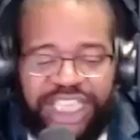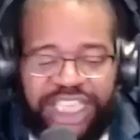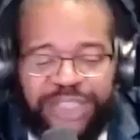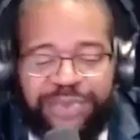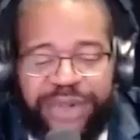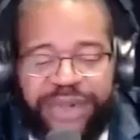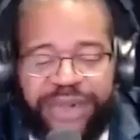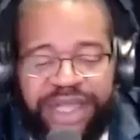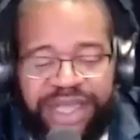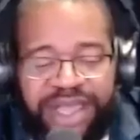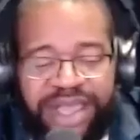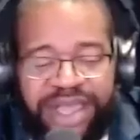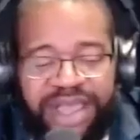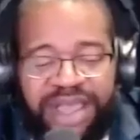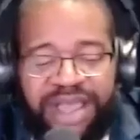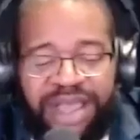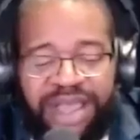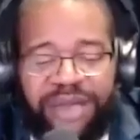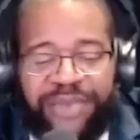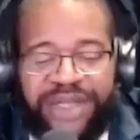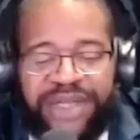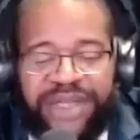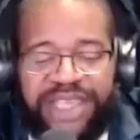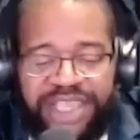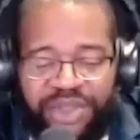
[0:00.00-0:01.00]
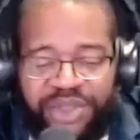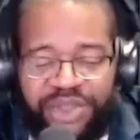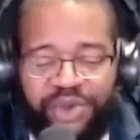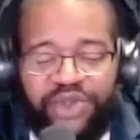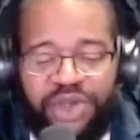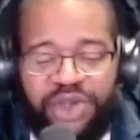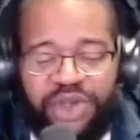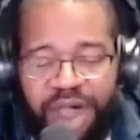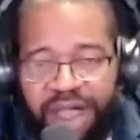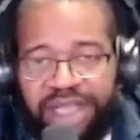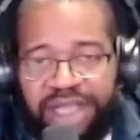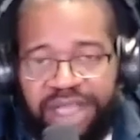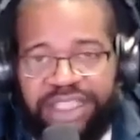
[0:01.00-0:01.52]
But can you
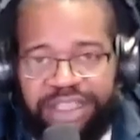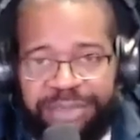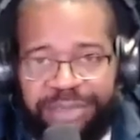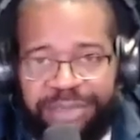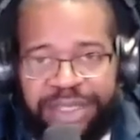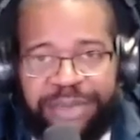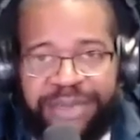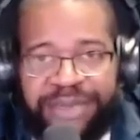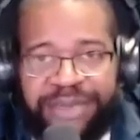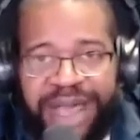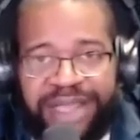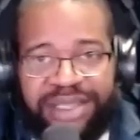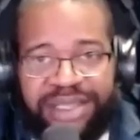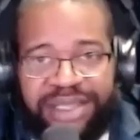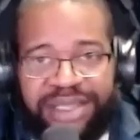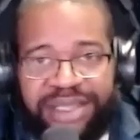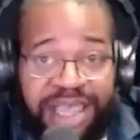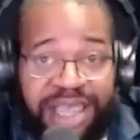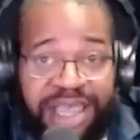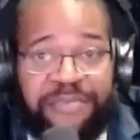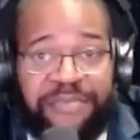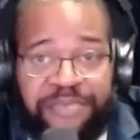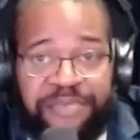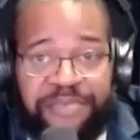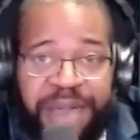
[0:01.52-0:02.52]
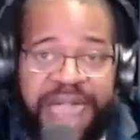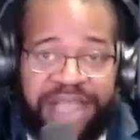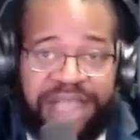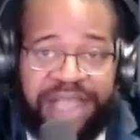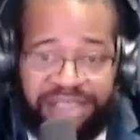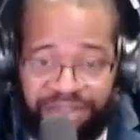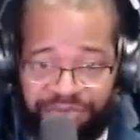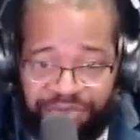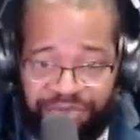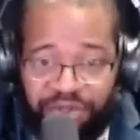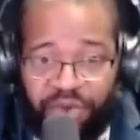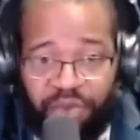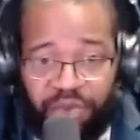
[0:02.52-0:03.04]
talk a little bit about the impact of
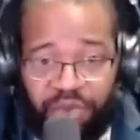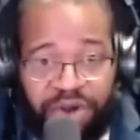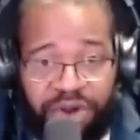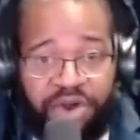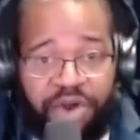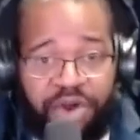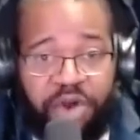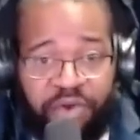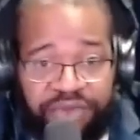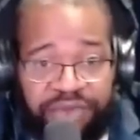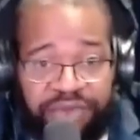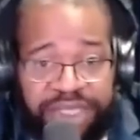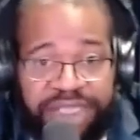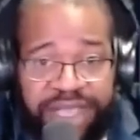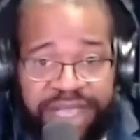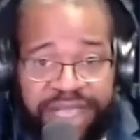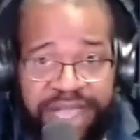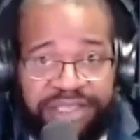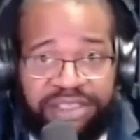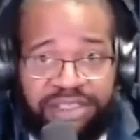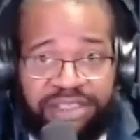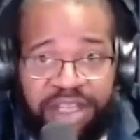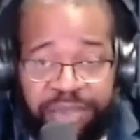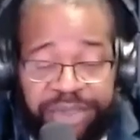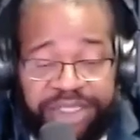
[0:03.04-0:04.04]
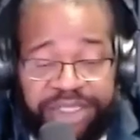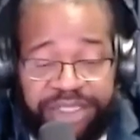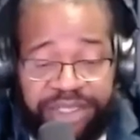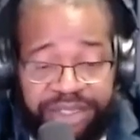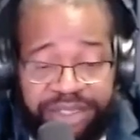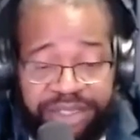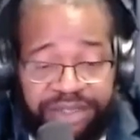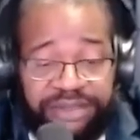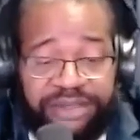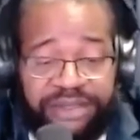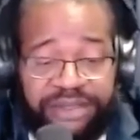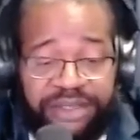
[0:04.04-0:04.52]
your work over the last couple of years?